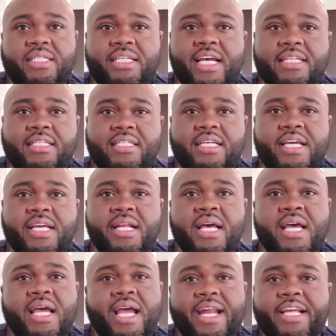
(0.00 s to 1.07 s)
Texas heat.
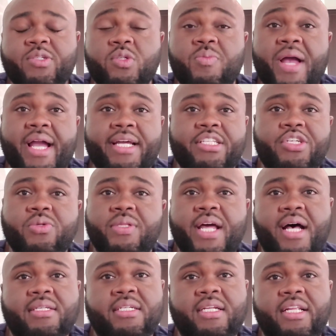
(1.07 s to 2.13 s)
And this was back in
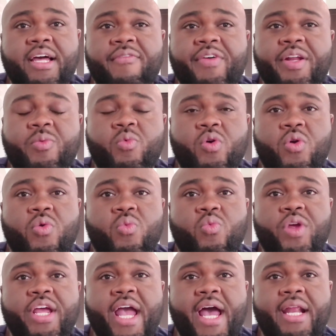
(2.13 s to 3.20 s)
2011 when
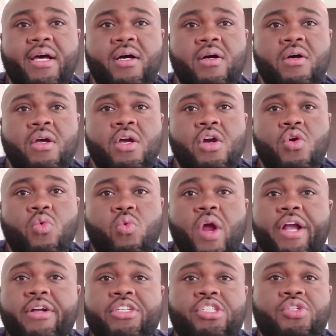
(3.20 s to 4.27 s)
we had a
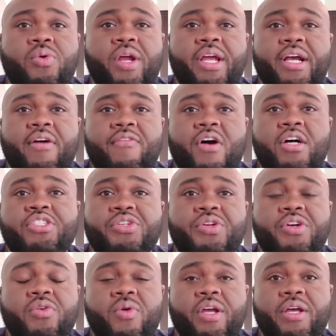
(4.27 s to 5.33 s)
record string of
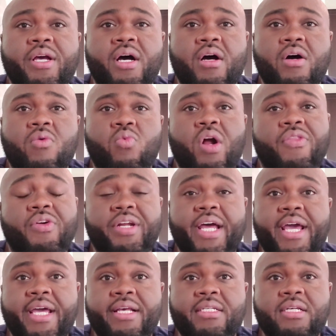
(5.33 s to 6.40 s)
100-degree weather
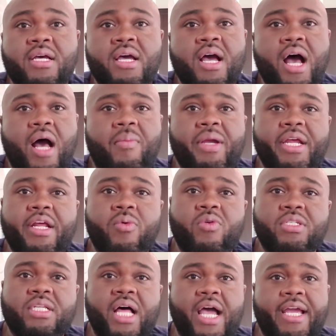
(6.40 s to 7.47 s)
days. I mean, it
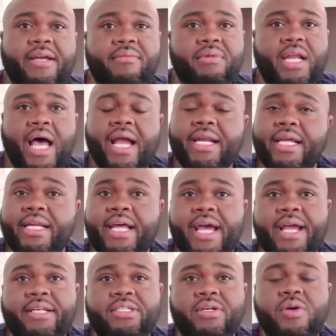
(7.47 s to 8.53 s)
was like 90
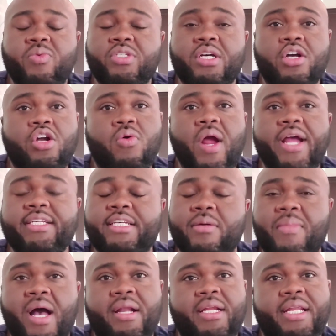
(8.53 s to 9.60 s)
days, or it was a crazy
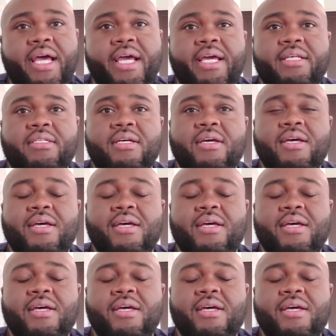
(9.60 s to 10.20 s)
amount of days